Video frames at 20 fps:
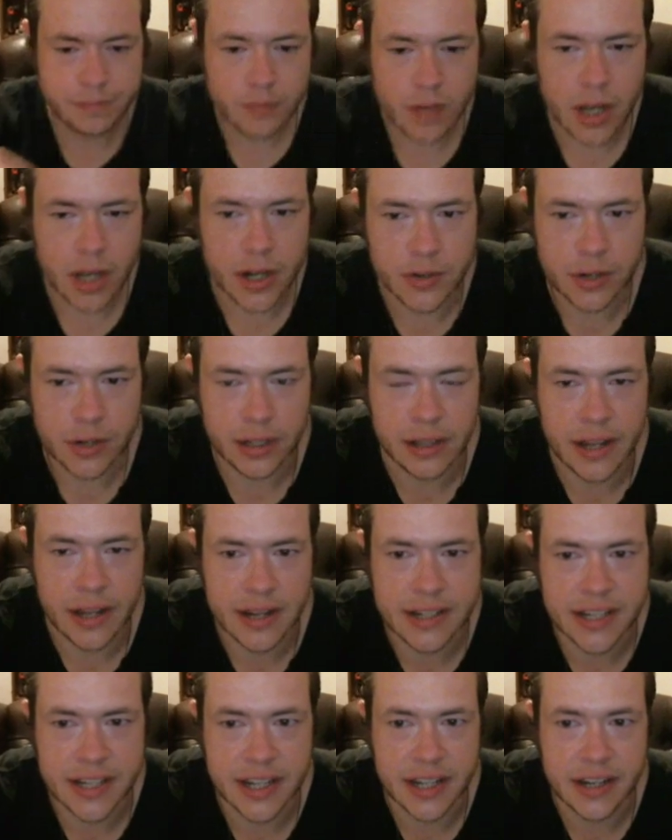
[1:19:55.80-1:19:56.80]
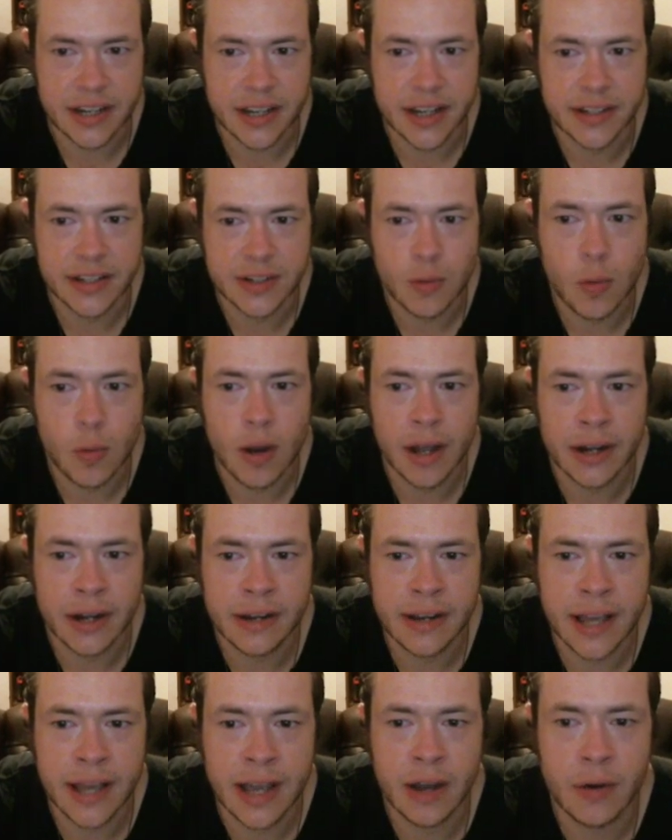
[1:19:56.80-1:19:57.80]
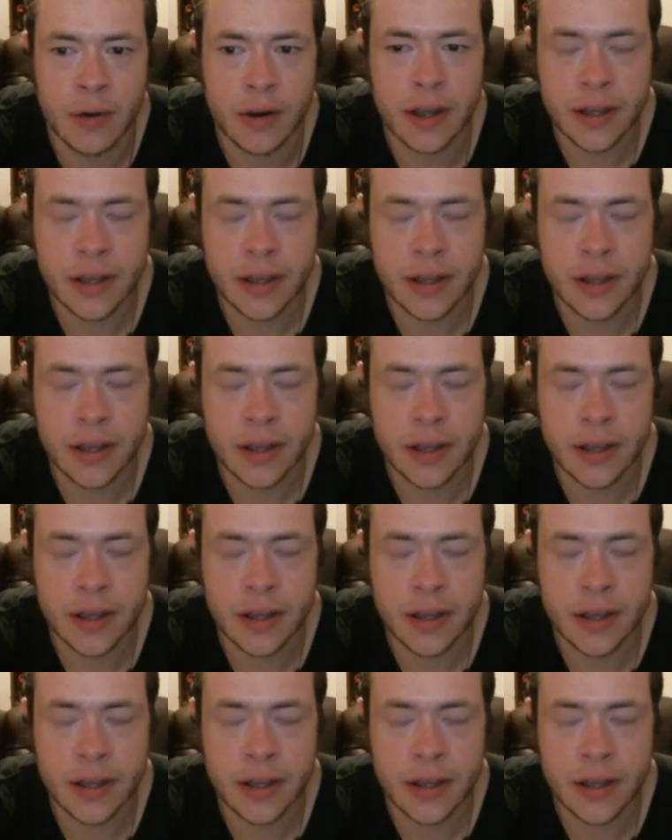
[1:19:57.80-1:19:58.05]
I drink a lot of tea at night to wind down.